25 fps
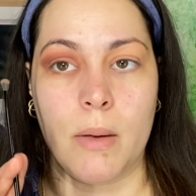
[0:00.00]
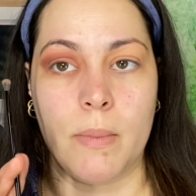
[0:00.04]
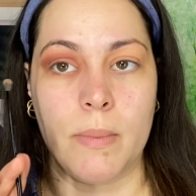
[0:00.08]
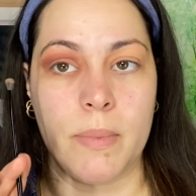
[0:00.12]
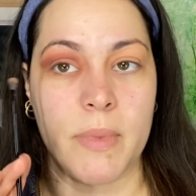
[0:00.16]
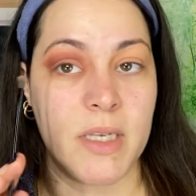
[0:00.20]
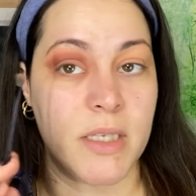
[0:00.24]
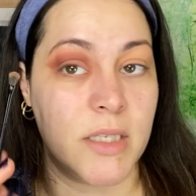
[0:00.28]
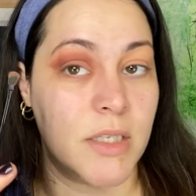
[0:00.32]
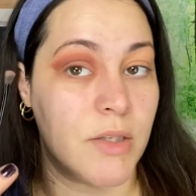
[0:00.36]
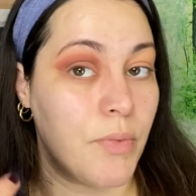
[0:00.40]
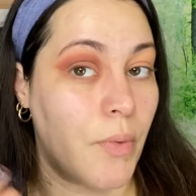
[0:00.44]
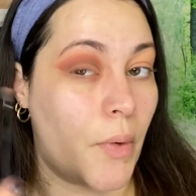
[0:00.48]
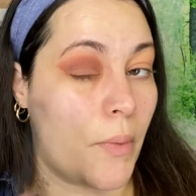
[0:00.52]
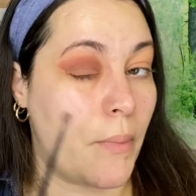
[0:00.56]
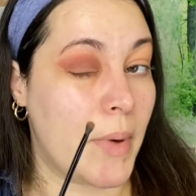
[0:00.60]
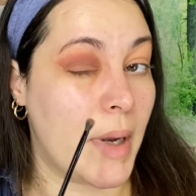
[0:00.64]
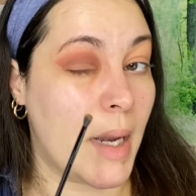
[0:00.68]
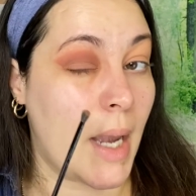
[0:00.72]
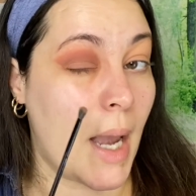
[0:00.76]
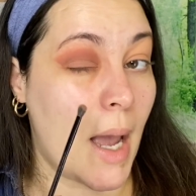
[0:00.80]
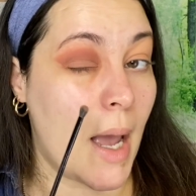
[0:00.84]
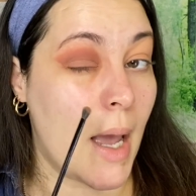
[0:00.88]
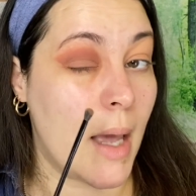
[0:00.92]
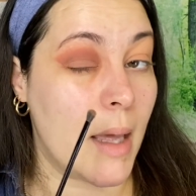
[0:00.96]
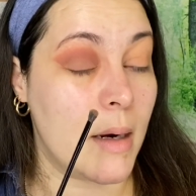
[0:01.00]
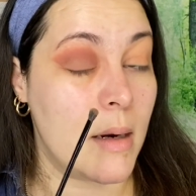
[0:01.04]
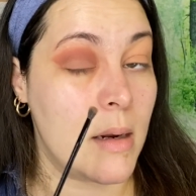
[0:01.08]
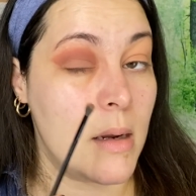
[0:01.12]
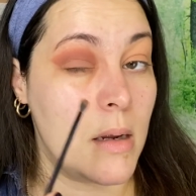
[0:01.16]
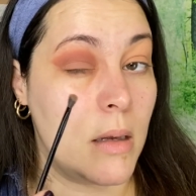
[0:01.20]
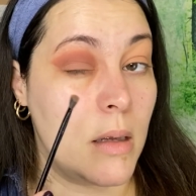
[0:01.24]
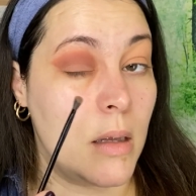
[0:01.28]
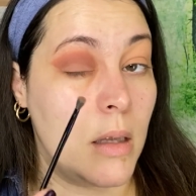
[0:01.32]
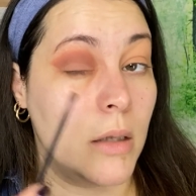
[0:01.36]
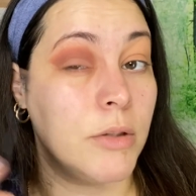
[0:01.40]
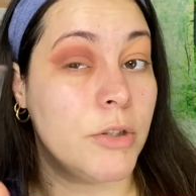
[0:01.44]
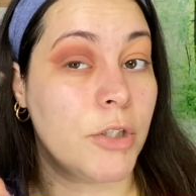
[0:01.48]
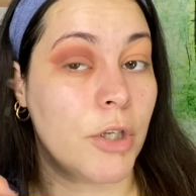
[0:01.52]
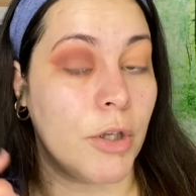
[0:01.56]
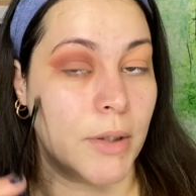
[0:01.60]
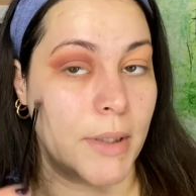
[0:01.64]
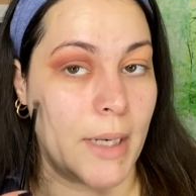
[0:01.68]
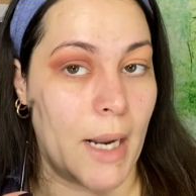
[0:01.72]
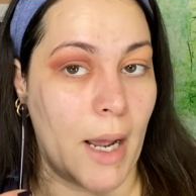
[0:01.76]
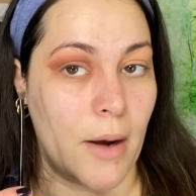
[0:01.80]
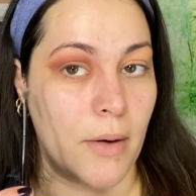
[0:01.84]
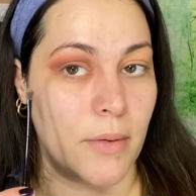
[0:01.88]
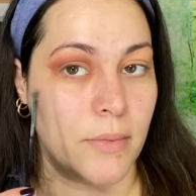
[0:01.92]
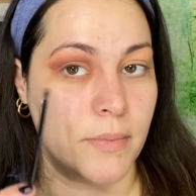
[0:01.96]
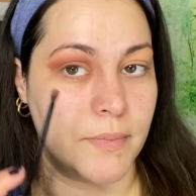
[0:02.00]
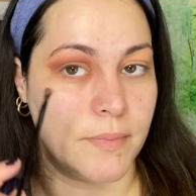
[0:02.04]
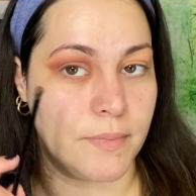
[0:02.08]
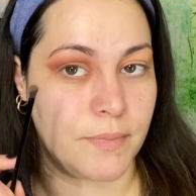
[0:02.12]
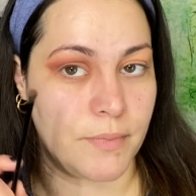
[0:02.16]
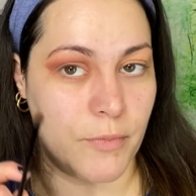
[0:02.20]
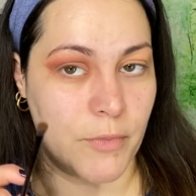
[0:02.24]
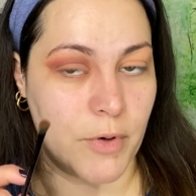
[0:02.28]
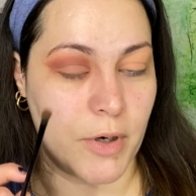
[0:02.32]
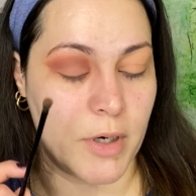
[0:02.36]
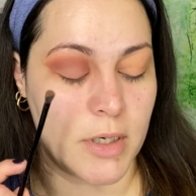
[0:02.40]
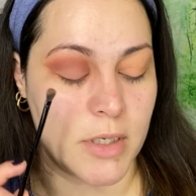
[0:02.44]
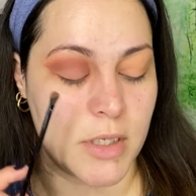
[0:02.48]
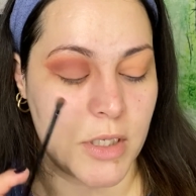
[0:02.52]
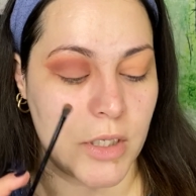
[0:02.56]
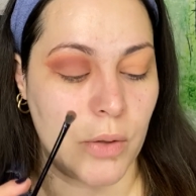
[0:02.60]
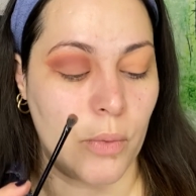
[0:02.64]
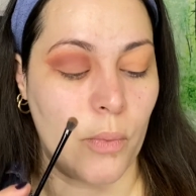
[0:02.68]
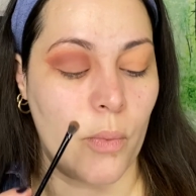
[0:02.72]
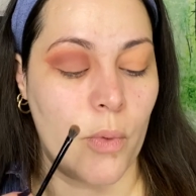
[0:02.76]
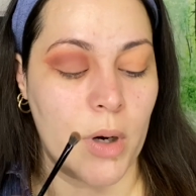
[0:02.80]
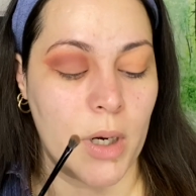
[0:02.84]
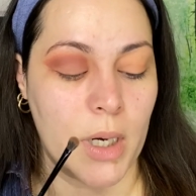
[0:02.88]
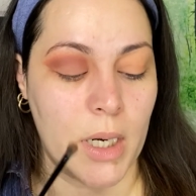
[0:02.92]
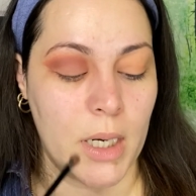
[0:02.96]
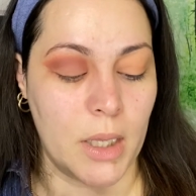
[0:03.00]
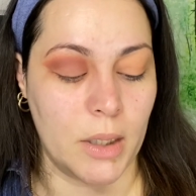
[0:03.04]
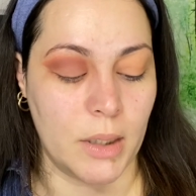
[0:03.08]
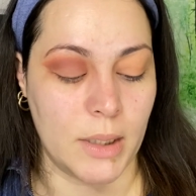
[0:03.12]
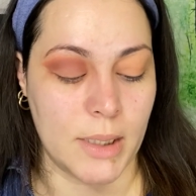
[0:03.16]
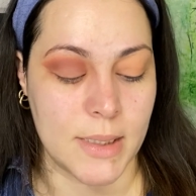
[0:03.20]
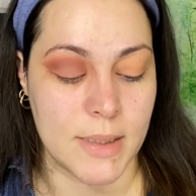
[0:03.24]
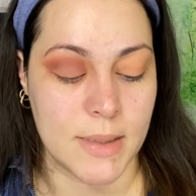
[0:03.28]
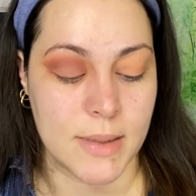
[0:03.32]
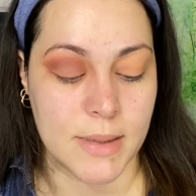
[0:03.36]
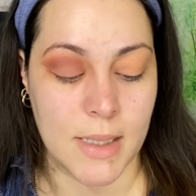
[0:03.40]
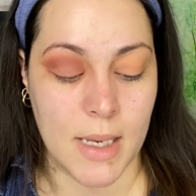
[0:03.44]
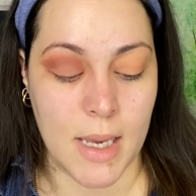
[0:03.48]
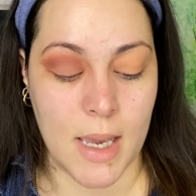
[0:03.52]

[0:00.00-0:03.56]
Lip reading: This is what we got until now. We're gonna still working on this.